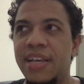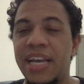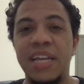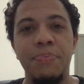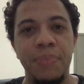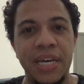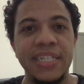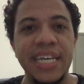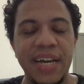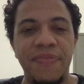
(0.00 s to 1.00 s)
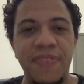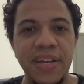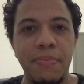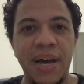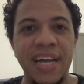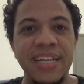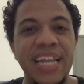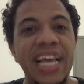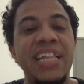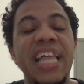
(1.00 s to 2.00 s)
and because they got offended by it
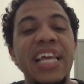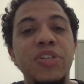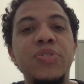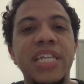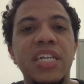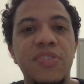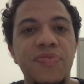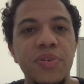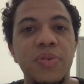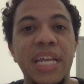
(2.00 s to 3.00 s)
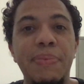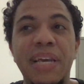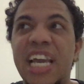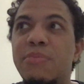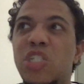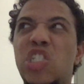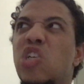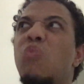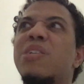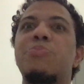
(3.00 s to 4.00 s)
they they used it as fuel and they became
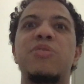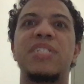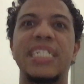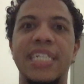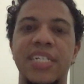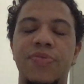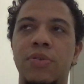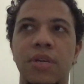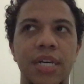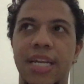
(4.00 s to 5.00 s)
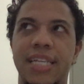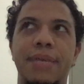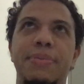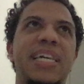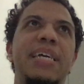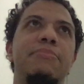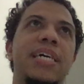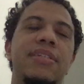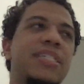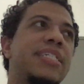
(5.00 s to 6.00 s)
so much more successful like they became
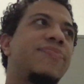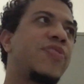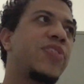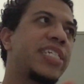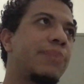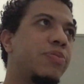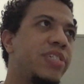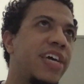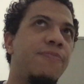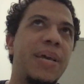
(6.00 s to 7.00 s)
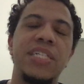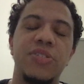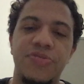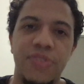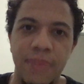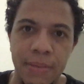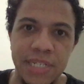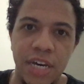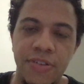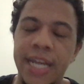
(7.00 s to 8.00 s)
like this is for example jeff bezos from
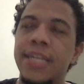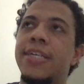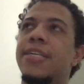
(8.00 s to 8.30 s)
amazon right